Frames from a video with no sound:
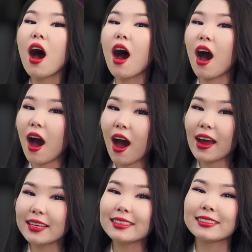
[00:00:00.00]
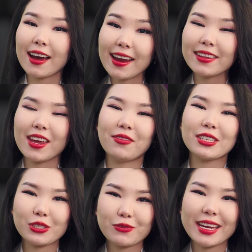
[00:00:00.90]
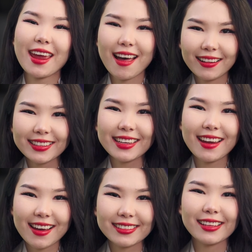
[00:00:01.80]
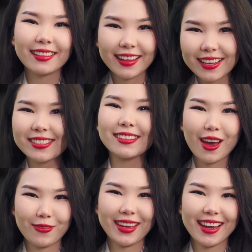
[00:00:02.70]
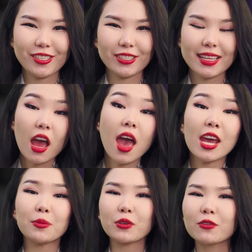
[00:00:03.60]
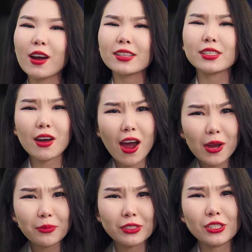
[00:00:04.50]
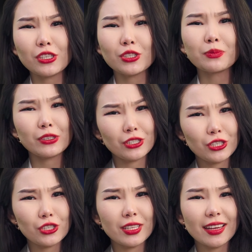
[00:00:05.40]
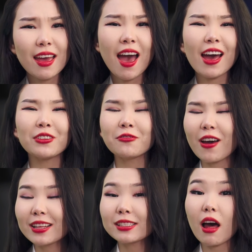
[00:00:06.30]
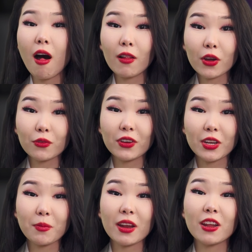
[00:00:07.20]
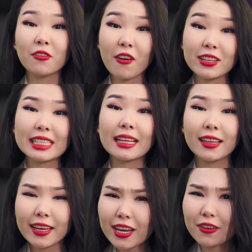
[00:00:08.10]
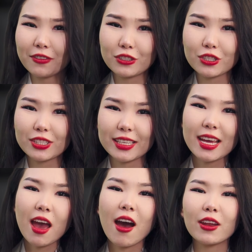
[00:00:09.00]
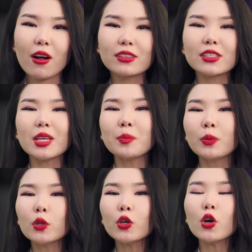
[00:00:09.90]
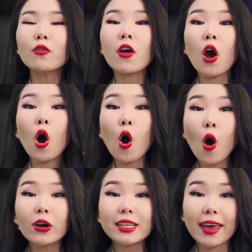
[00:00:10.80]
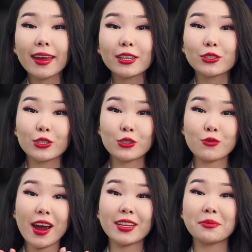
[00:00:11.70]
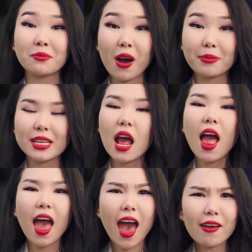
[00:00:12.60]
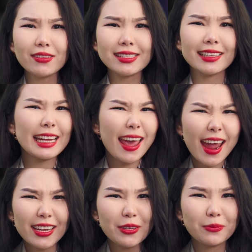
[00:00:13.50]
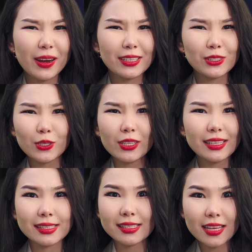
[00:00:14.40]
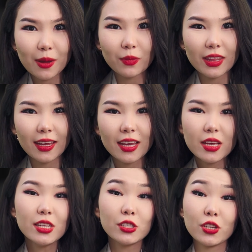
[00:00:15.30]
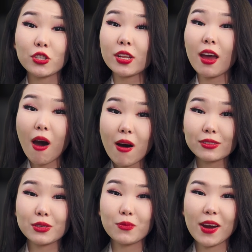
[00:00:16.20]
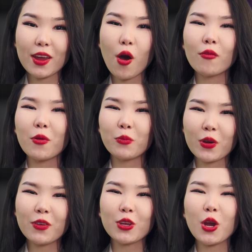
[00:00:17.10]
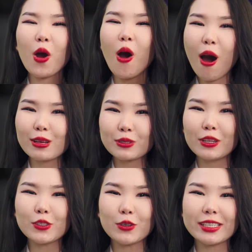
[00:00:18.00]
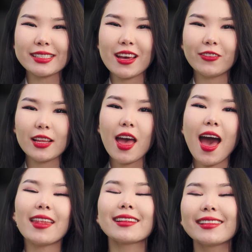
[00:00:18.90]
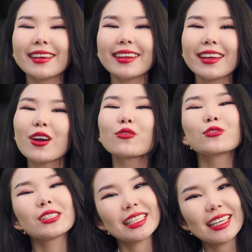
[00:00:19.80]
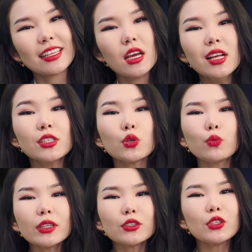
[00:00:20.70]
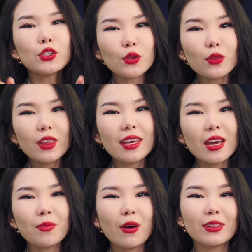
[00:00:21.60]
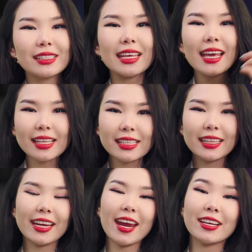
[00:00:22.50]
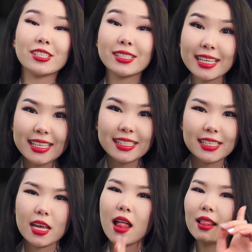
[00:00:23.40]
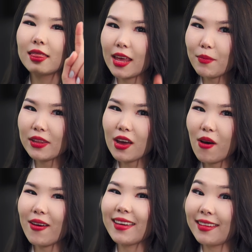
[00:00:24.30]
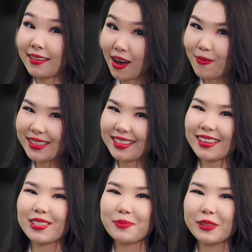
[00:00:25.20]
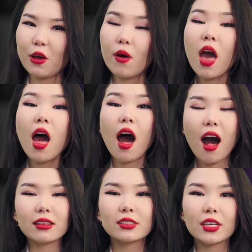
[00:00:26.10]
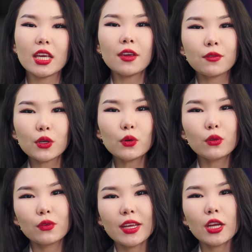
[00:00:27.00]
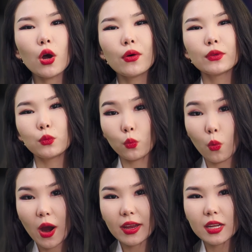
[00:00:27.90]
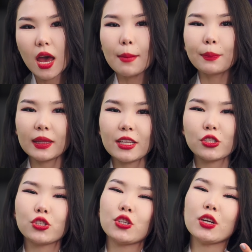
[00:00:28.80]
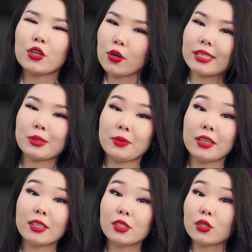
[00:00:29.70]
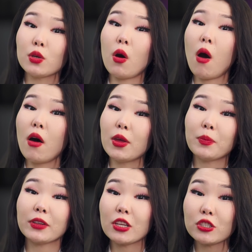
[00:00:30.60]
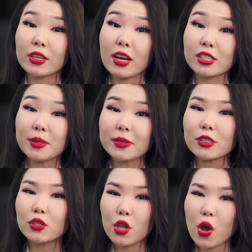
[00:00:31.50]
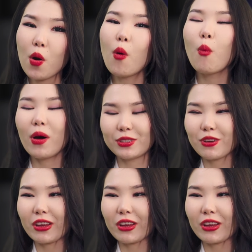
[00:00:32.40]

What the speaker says: high Dynavis 3 LDS laser navigation. It provides high precision positioning, advanced algorithm, and advanced cleaning efficiency, and also it blew off a hot air to dry the mops. Haven't seen any brands doing the same thing. Such an awesome way of improving your household chores level and cleaning routine. So what do you think about this Xclea H60? Let me know in the comment section below. Also, if you're already on one, please share your experience so other potential customers know what to